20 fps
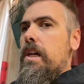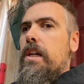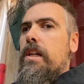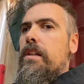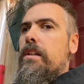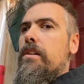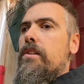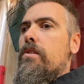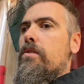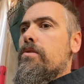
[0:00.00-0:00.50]

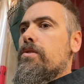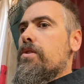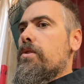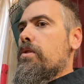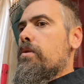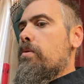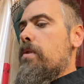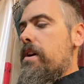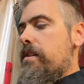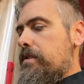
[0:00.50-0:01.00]
you know, so
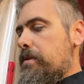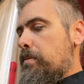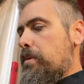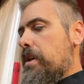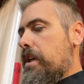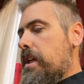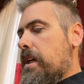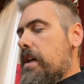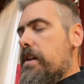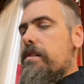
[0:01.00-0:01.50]
the wife's
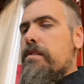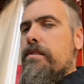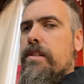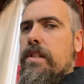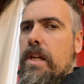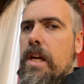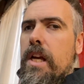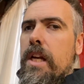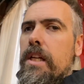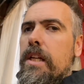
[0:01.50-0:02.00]
pretty
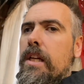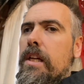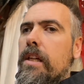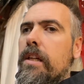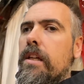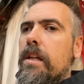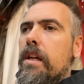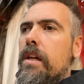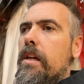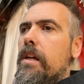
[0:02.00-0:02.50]

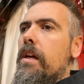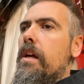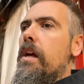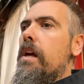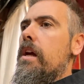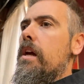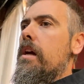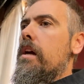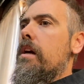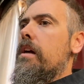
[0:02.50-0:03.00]
understanding
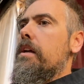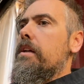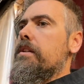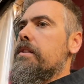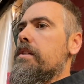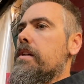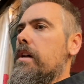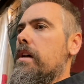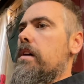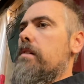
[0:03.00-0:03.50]

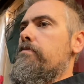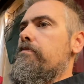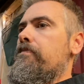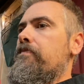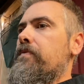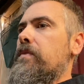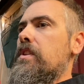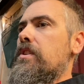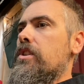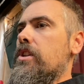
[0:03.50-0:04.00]
and um,
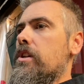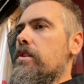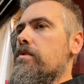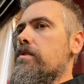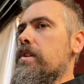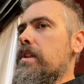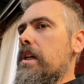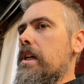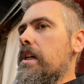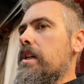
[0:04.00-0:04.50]
she
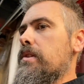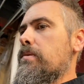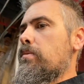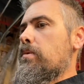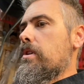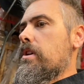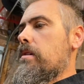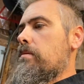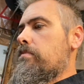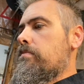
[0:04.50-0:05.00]
understands
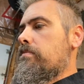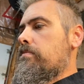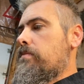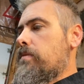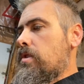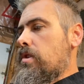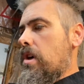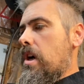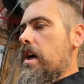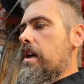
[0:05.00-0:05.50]
what I'm
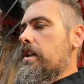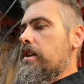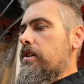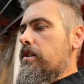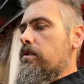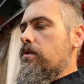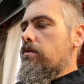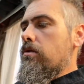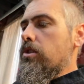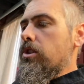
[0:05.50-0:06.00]
trying to
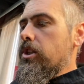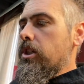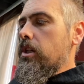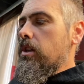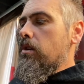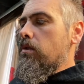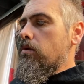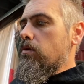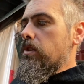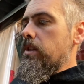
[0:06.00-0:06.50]
do and she
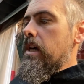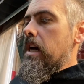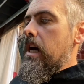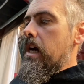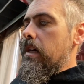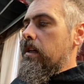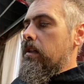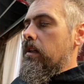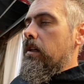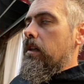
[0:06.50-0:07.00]
knows
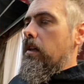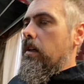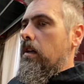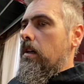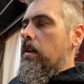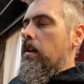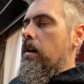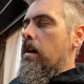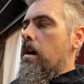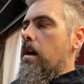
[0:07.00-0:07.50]
that
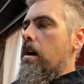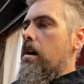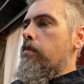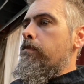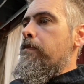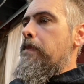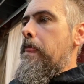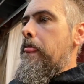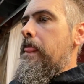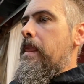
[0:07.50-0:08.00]

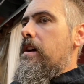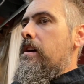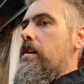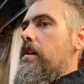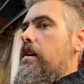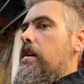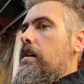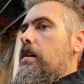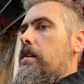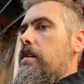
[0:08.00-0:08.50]
um,
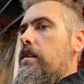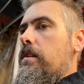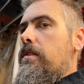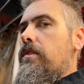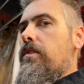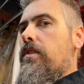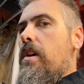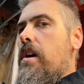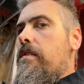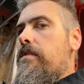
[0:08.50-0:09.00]

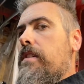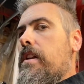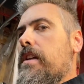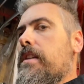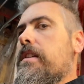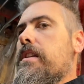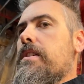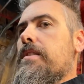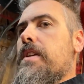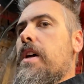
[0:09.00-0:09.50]
stuff
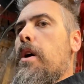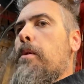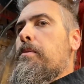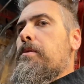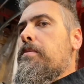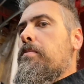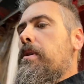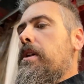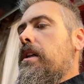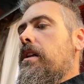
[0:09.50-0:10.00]
like this
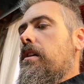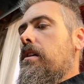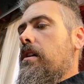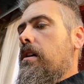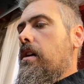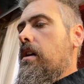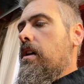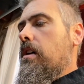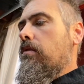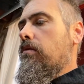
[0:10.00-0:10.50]
helps me
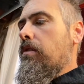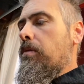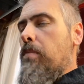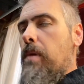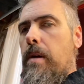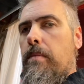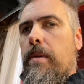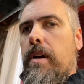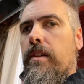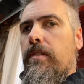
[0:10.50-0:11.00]
with
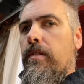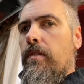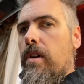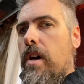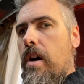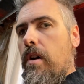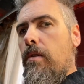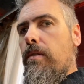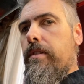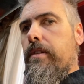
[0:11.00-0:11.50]
my mental
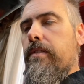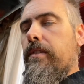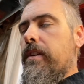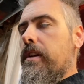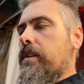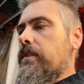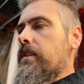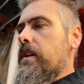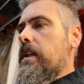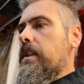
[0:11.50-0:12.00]
health and
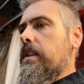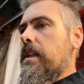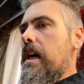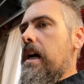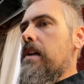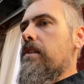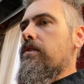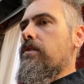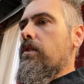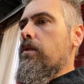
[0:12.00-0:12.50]
things like
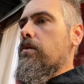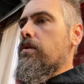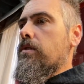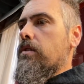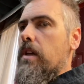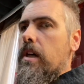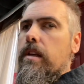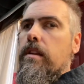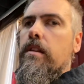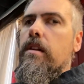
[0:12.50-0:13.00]
that. So it's
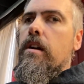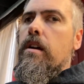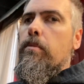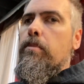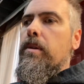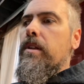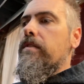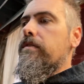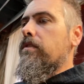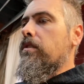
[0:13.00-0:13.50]
like
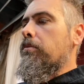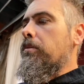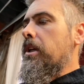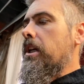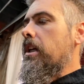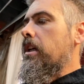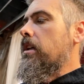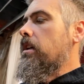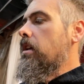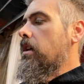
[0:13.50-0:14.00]
therapy for
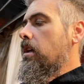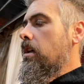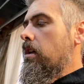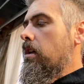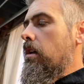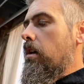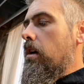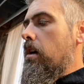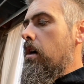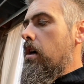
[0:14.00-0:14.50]
me
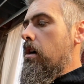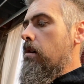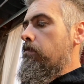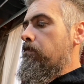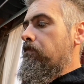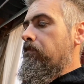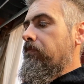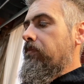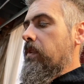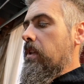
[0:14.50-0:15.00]

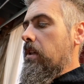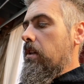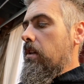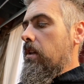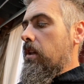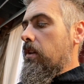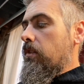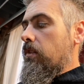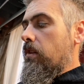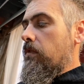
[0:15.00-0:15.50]
um,
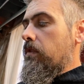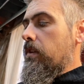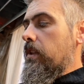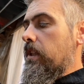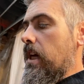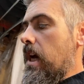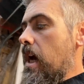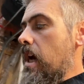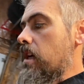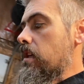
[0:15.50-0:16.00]
and stuff like
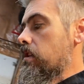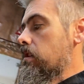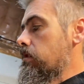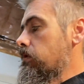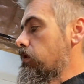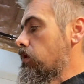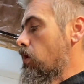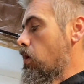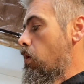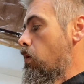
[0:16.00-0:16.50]
that.
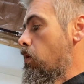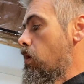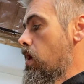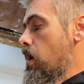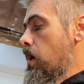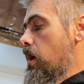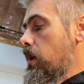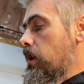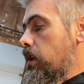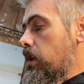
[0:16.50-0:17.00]
So,
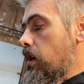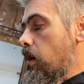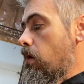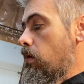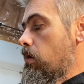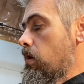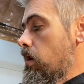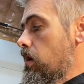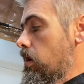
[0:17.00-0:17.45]
you know,